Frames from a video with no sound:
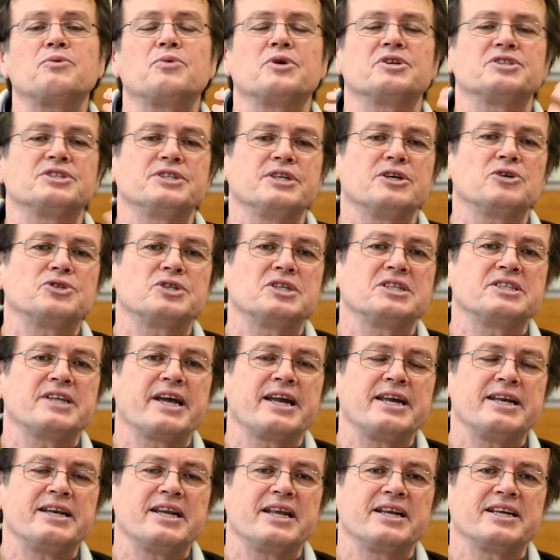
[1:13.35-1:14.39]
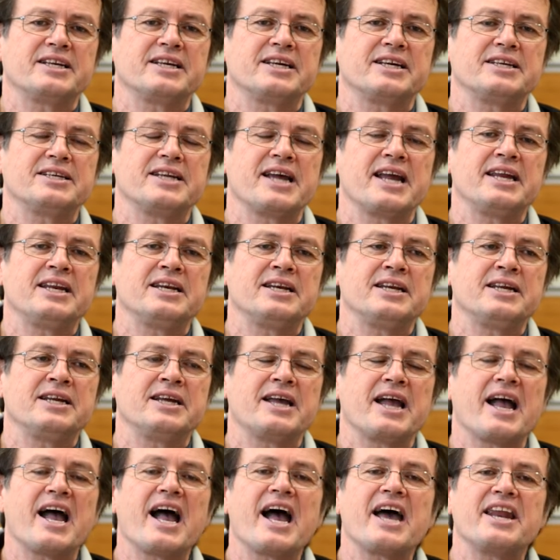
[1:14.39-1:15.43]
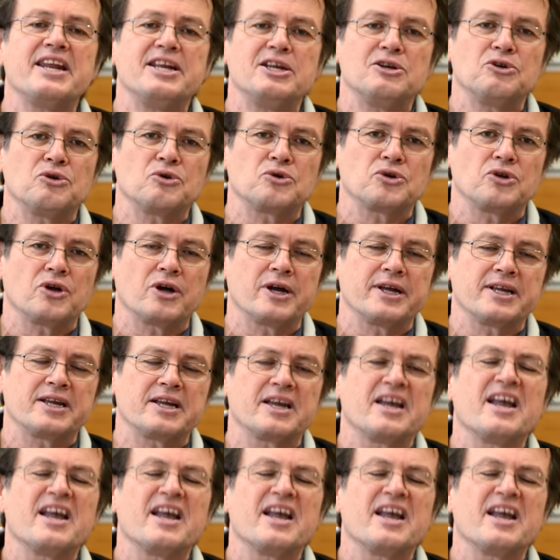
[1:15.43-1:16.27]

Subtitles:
what cells containing honey look like.